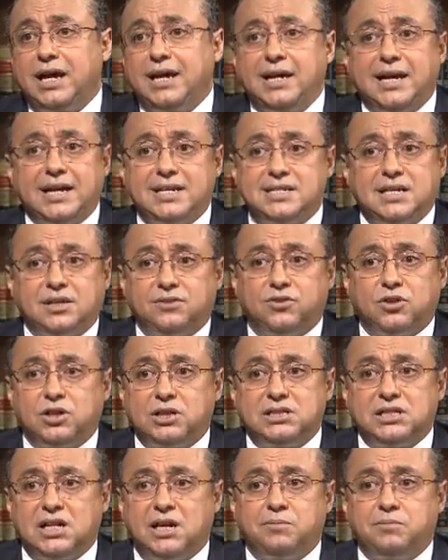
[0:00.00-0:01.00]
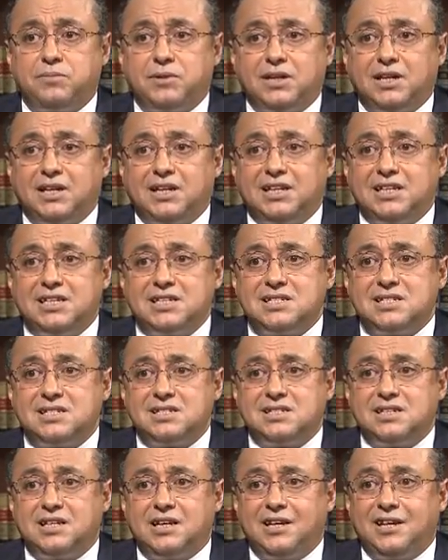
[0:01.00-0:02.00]
al-Assad, for example,
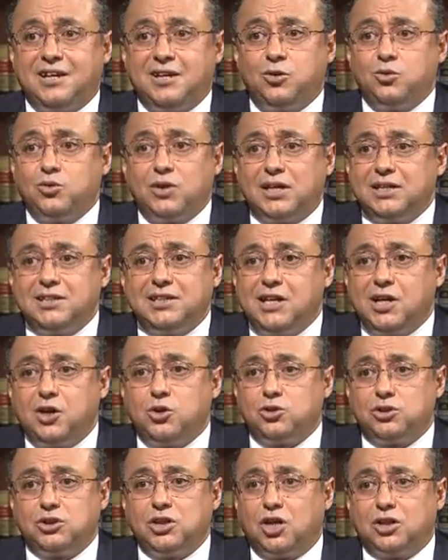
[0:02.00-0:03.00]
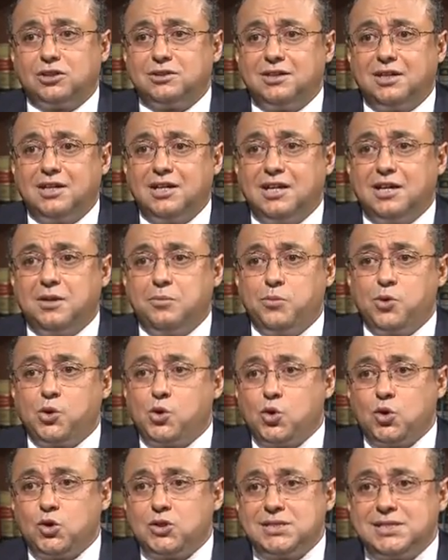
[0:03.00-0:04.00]
is a good idea or not,
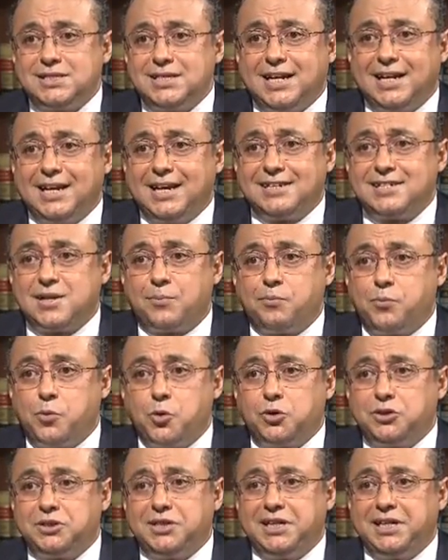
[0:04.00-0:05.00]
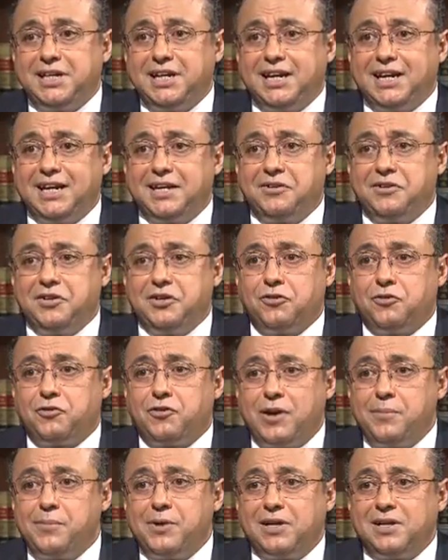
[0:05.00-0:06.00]
because supporting the
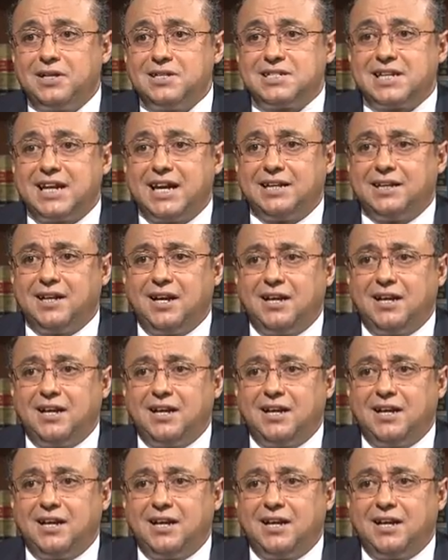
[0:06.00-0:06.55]
rebels can